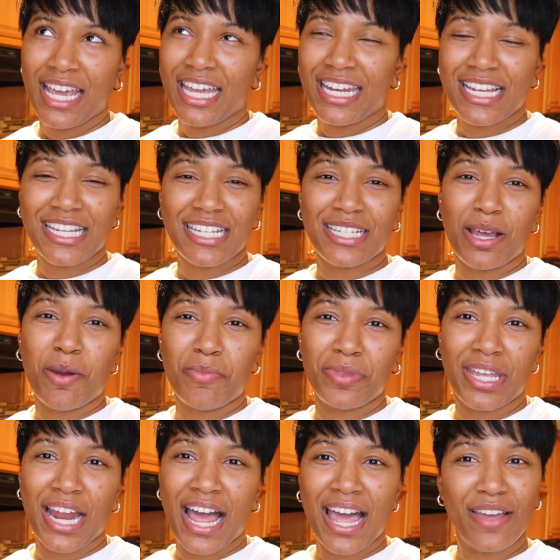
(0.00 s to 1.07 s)
this is something
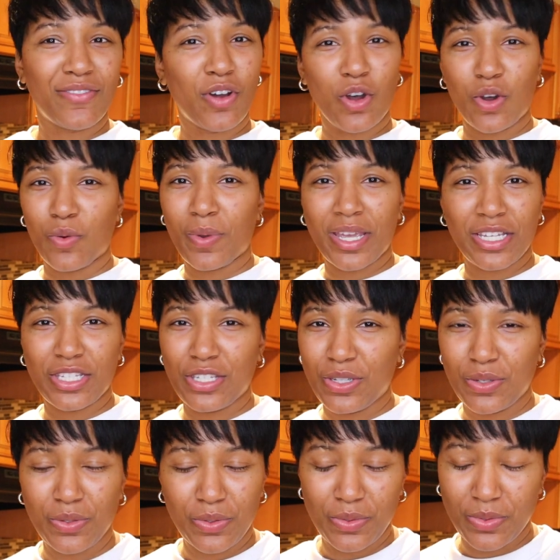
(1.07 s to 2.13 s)
that I have always
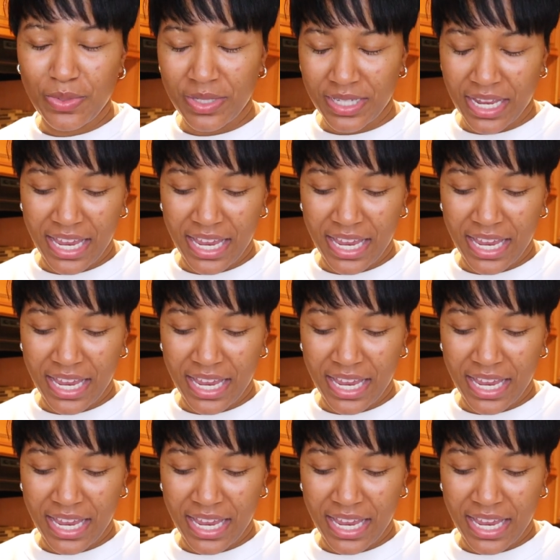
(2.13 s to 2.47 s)
used,